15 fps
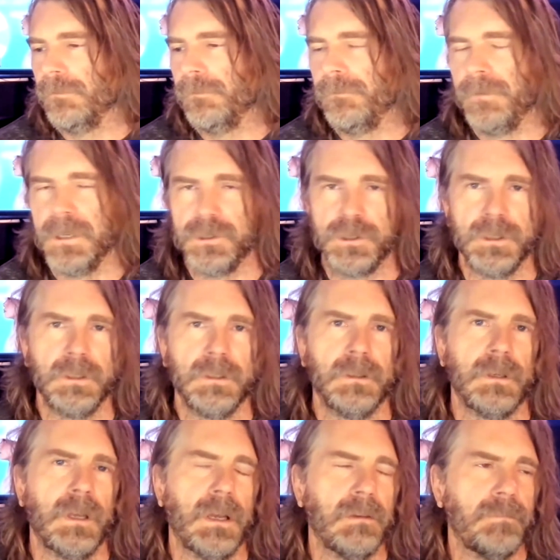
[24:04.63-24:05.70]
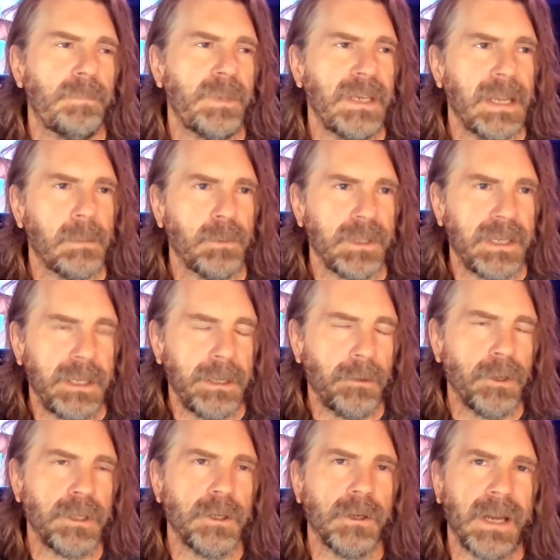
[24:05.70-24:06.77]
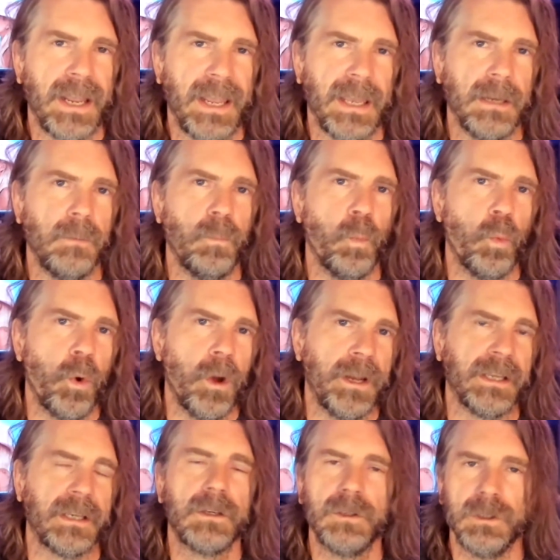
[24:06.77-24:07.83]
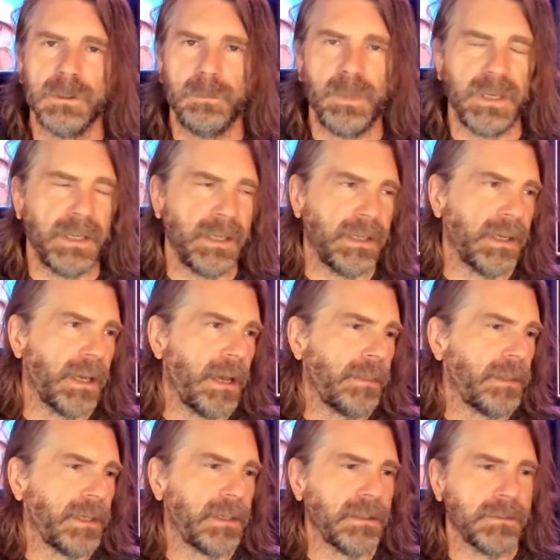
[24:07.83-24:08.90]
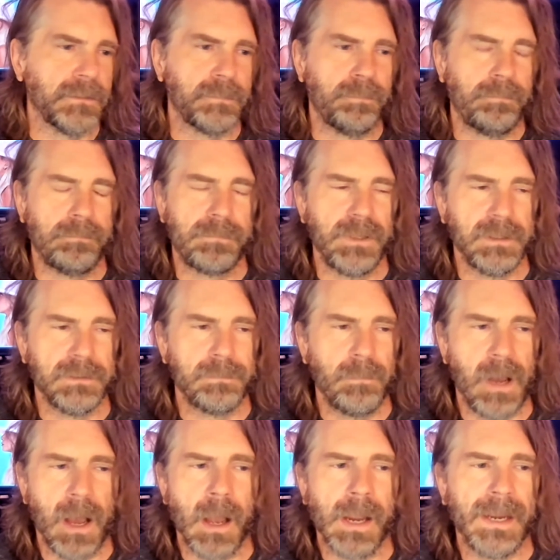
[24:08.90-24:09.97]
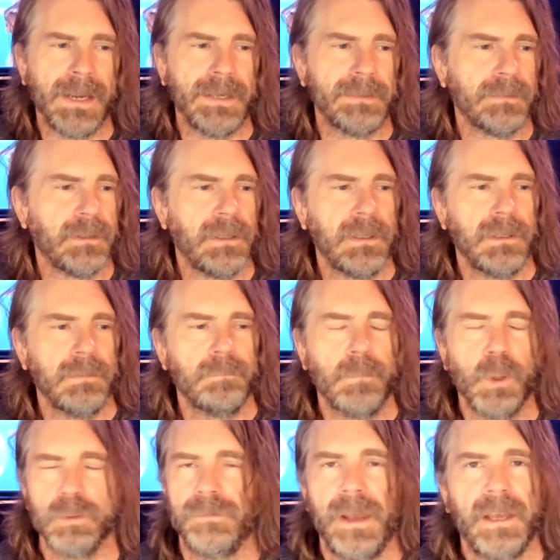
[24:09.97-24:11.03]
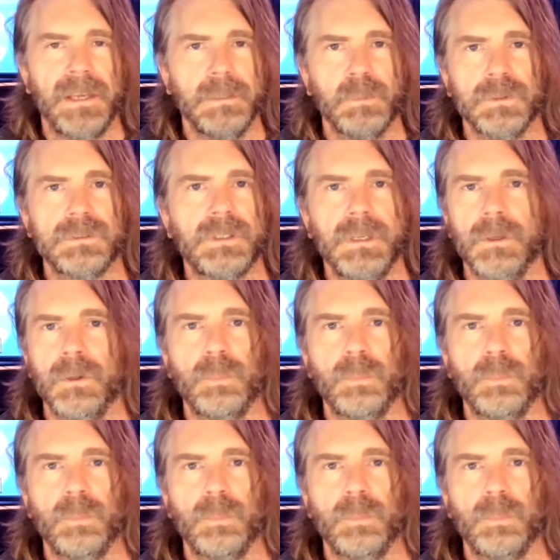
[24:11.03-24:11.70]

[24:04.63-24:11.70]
vision, of being able to hear in your head what it could be, I think is my most valuable skill